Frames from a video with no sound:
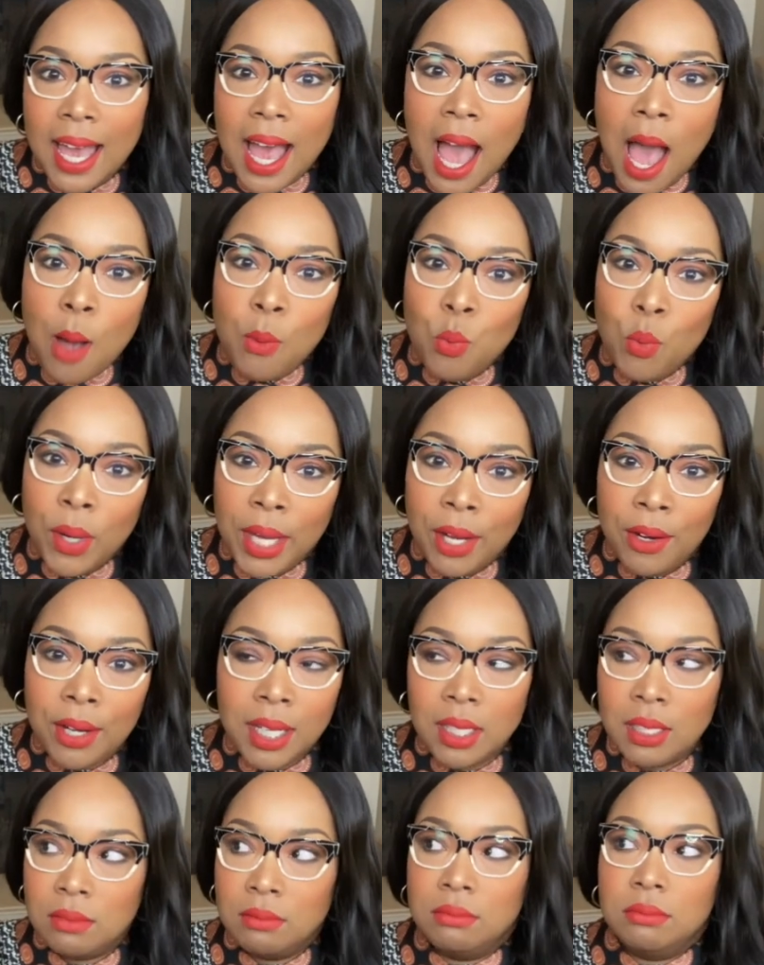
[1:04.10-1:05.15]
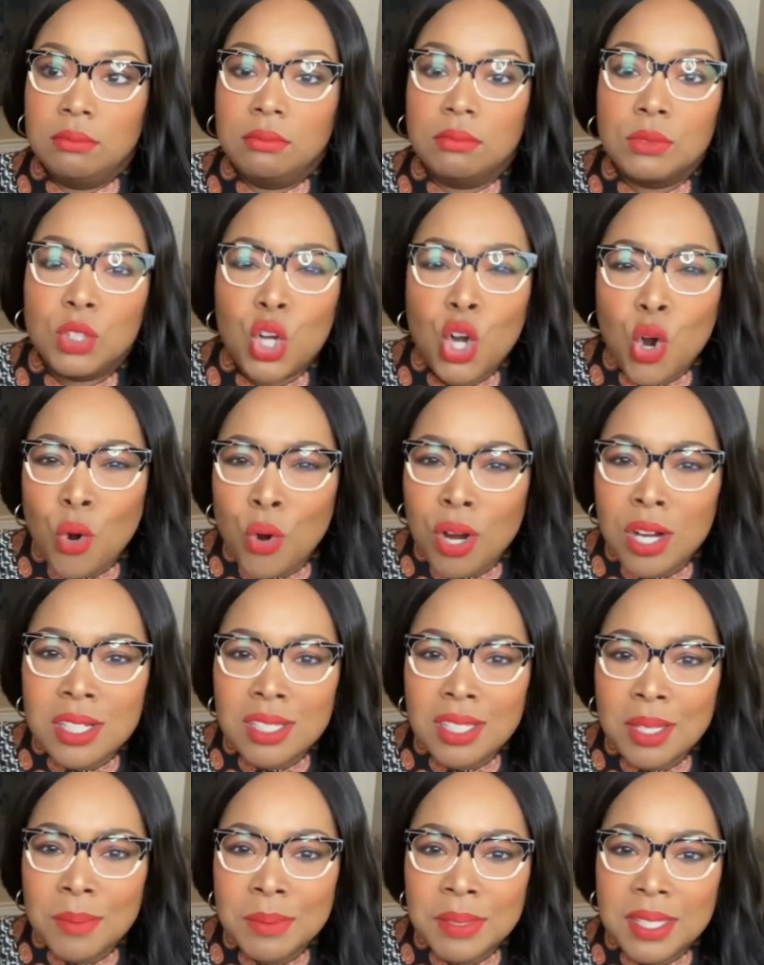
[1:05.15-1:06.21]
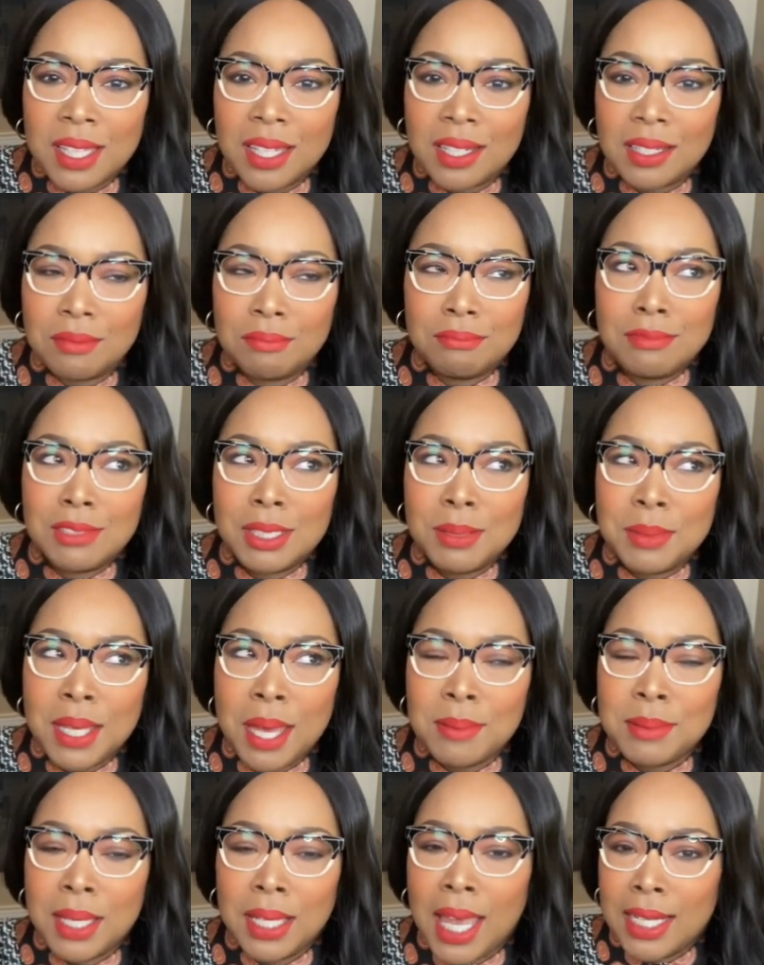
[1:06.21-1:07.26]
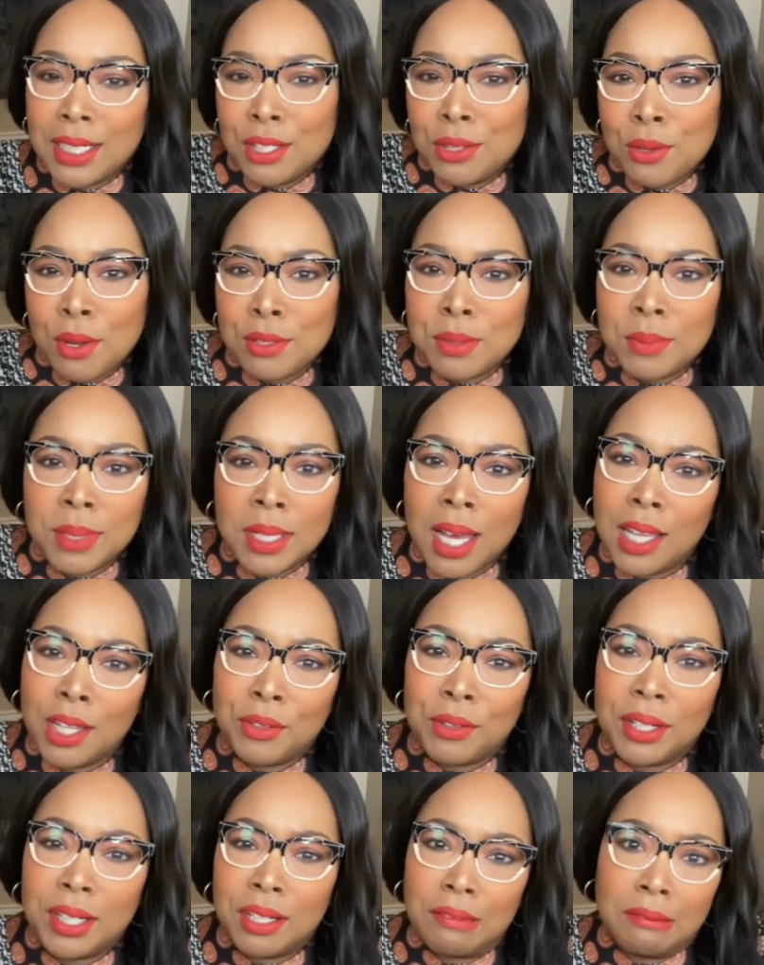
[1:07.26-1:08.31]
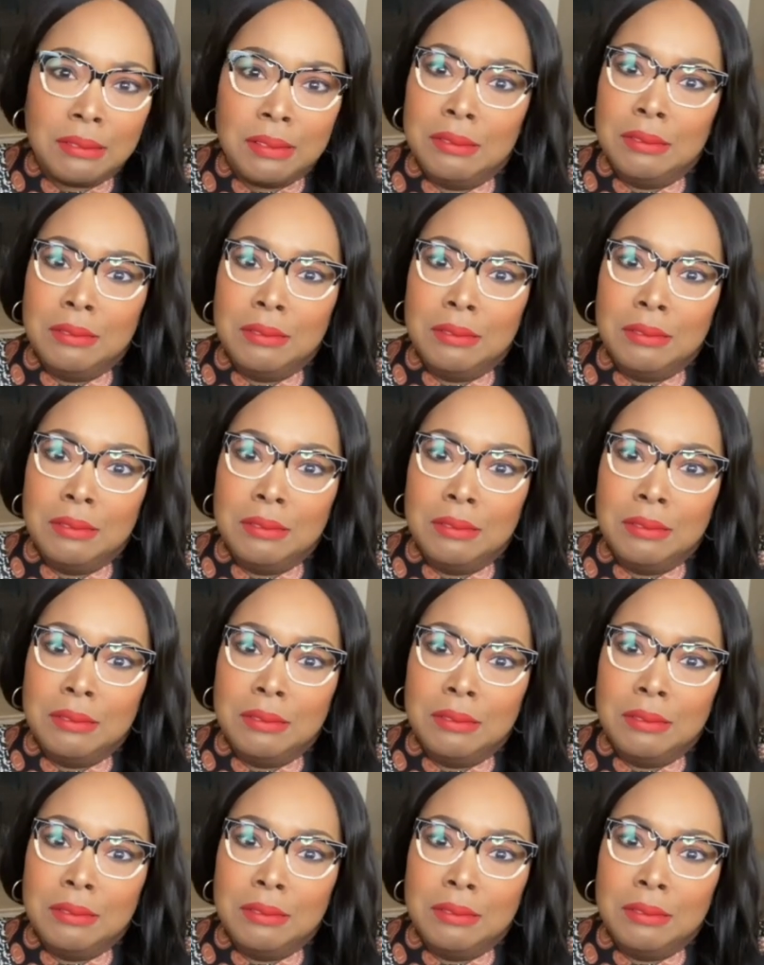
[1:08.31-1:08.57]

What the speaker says: I'm wearing orange lipstick. Sometimes I like to throw some color in there.